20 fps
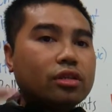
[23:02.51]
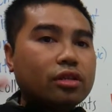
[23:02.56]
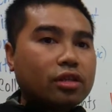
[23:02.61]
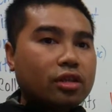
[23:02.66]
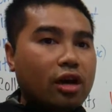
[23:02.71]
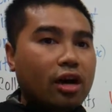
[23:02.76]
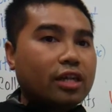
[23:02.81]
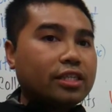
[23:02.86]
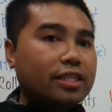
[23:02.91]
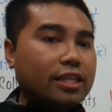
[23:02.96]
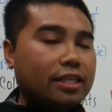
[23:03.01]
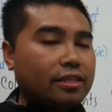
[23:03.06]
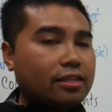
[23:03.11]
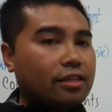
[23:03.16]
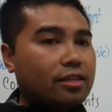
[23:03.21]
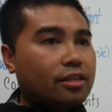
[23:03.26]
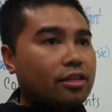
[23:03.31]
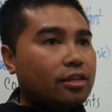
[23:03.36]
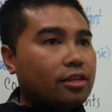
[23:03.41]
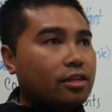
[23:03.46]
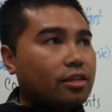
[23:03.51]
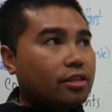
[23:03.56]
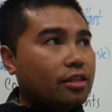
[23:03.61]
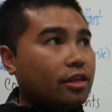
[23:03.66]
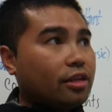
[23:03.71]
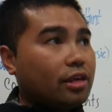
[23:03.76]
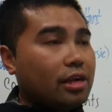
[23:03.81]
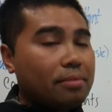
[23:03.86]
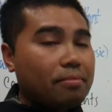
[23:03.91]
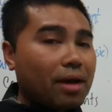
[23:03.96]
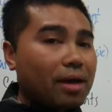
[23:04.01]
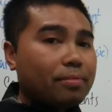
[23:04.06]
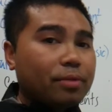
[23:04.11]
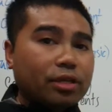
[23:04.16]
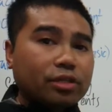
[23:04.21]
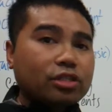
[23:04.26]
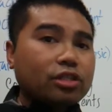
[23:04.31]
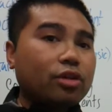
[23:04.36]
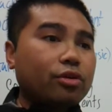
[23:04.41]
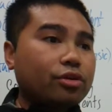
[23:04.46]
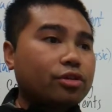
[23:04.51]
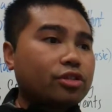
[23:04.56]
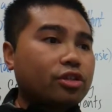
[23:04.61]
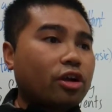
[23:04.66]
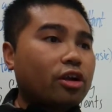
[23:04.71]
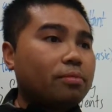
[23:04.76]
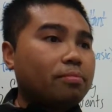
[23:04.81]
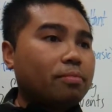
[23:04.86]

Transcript: content there? It might be a slower start,